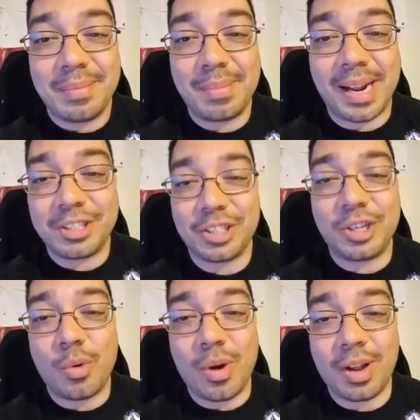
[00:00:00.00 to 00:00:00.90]
but I
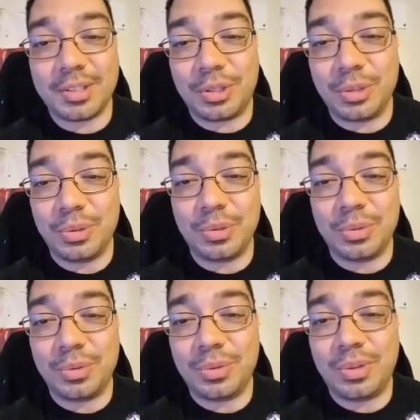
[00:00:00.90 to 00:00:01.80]
just don't want
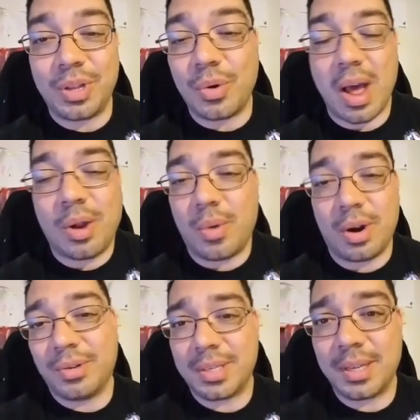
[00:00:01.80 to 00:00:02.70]
to, I don't
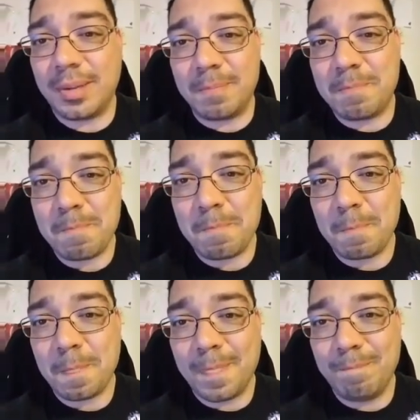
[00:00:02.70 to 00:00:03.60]
want to risk it.
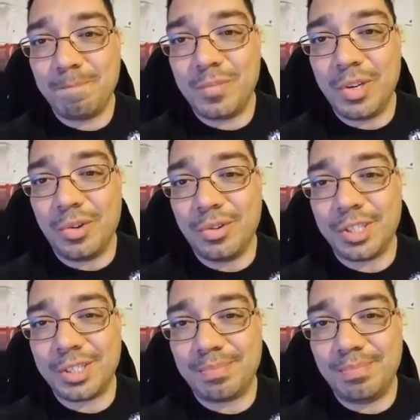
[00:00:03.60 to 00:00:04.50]
You know,
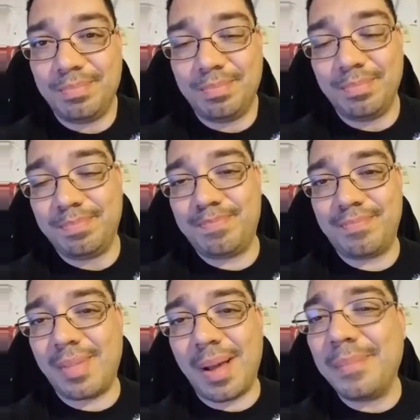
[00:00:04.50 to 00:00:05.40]
just,
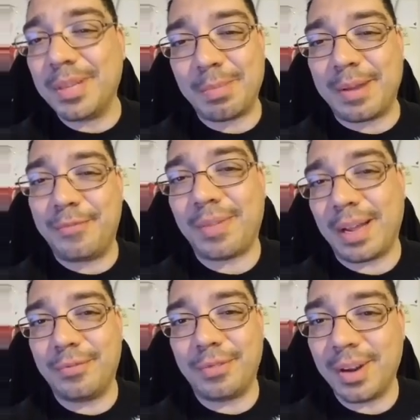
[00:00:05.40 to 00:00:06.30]
I'll miss my
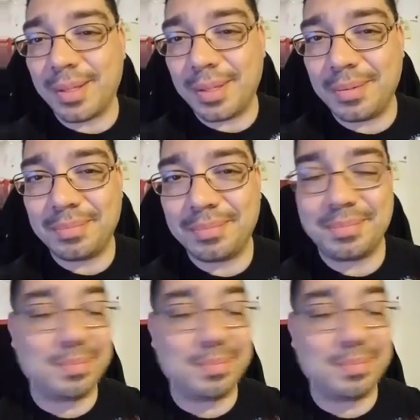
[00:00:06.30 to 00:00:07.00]
flight for nothing.